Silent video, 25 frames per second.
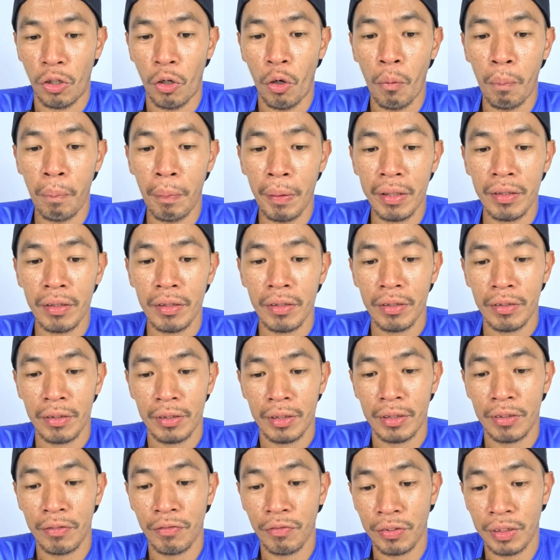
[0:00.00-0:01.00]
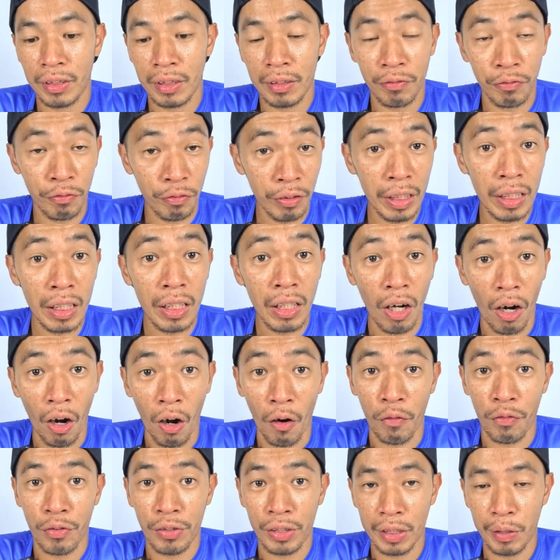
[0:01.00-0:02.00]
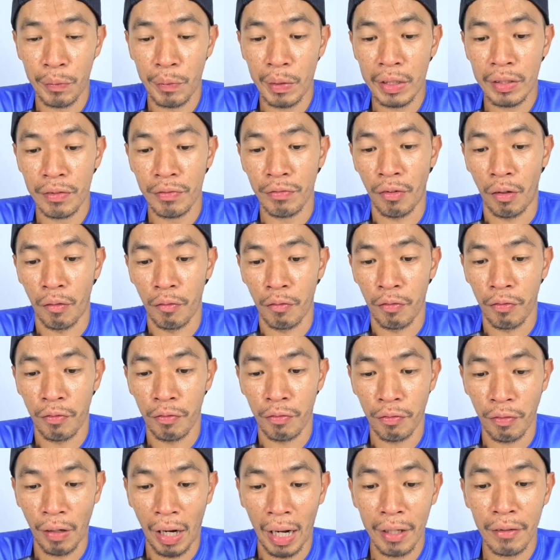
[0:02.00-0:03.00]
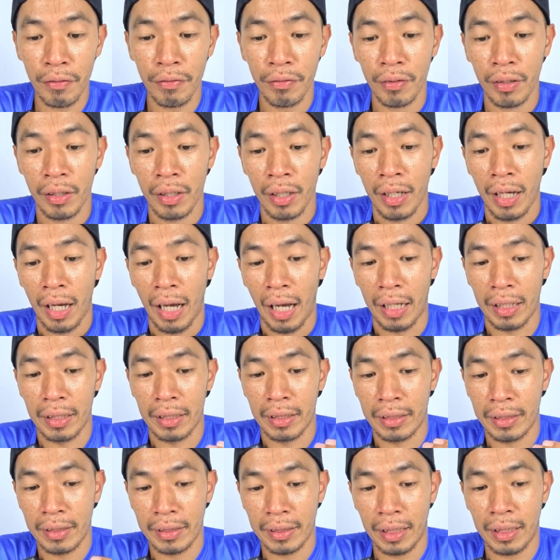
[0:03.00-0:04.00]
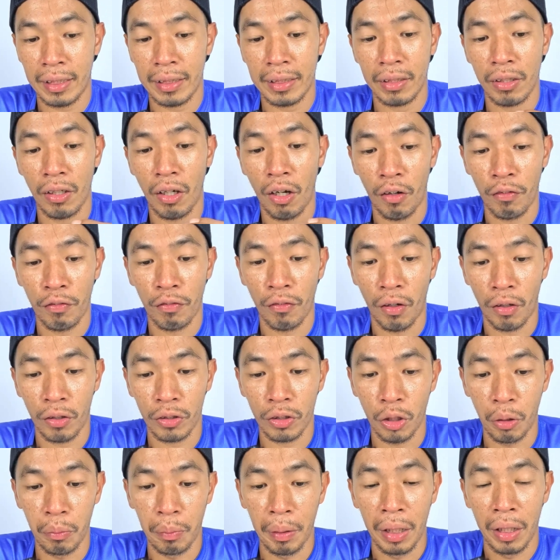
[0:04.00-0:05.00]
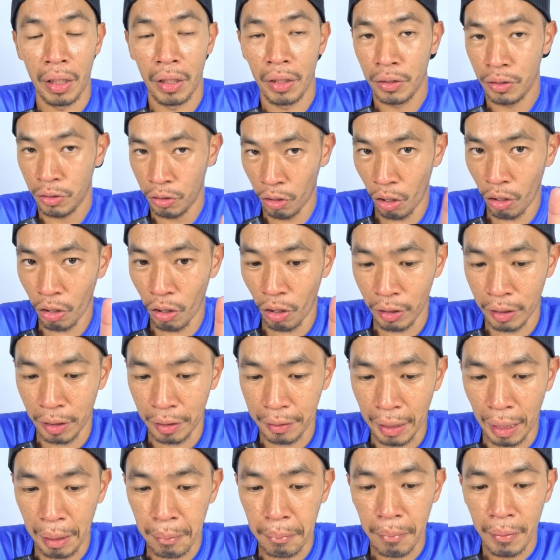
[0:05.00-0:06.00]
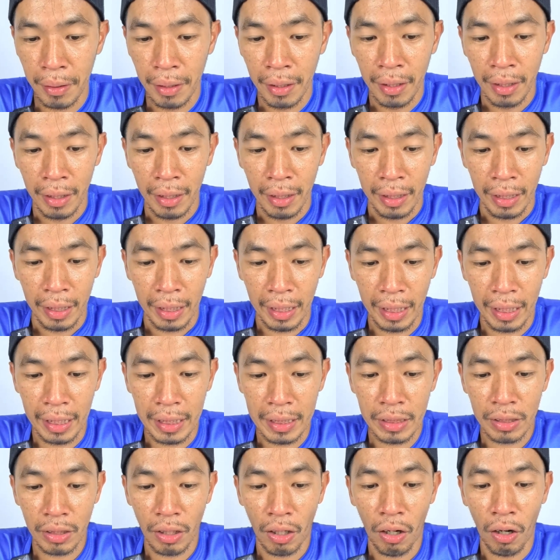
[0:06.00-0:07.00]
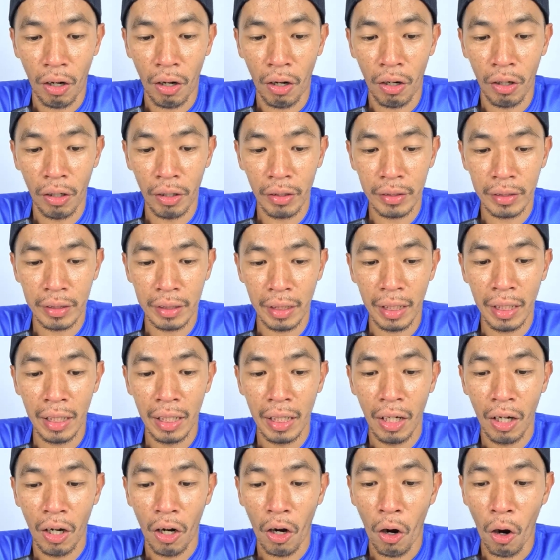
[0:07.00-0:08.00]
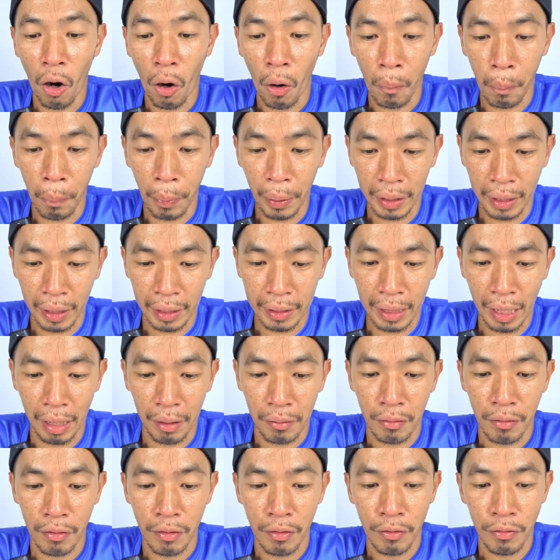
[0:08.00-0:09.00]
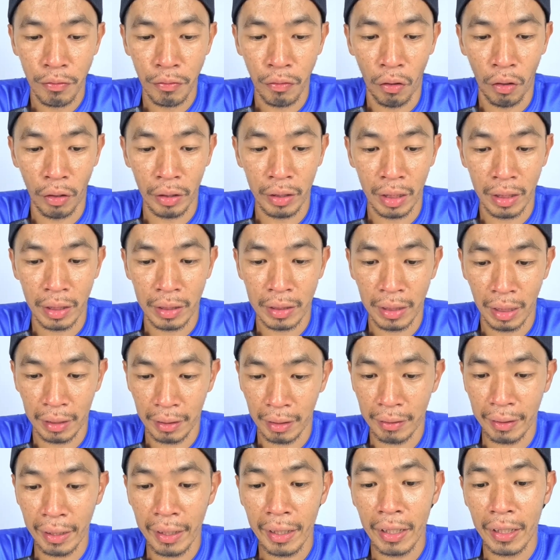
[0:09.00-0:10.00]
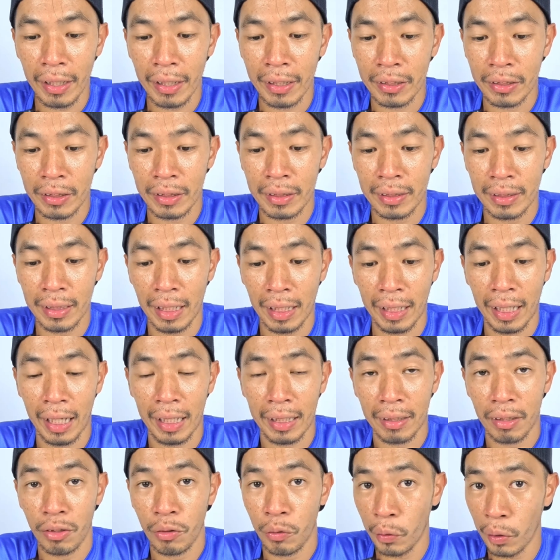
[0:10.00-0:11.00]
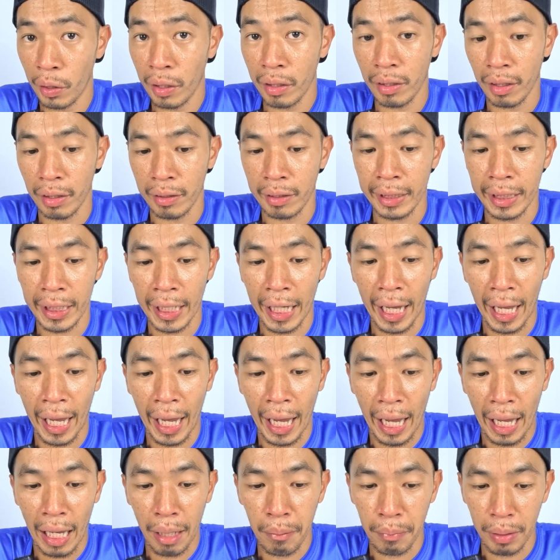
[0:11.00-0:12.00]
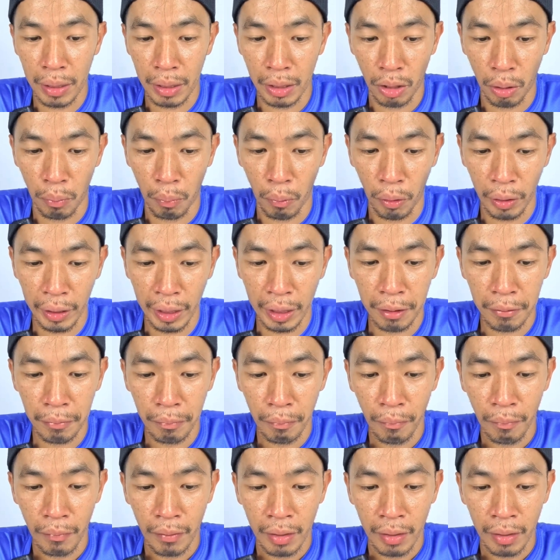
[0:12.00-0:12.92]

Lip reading: open free of service from 5 and 6 of October. Not all the time. It's on the opening time. For the Saturday, it starts at 3:30 a.m. in the morning.